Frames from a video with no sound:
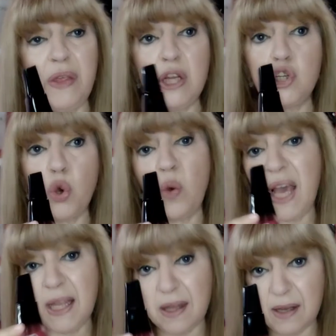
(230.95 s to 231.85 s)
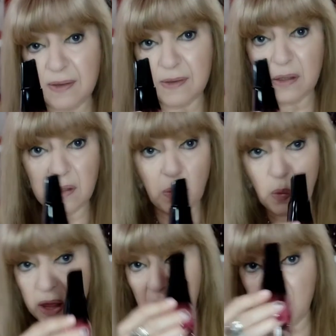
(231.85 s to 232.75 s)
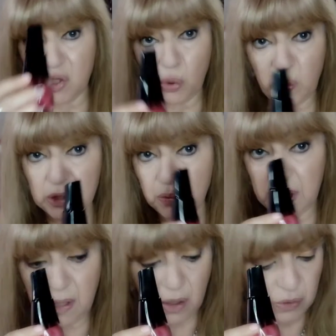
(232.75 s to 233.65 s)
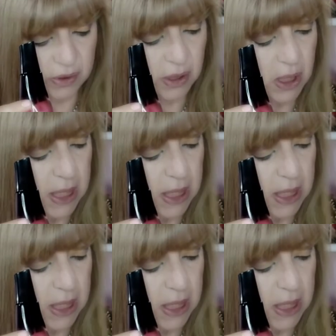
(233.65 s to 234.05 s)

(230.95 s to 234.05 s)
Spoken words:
They show candies when they show the sweet notes.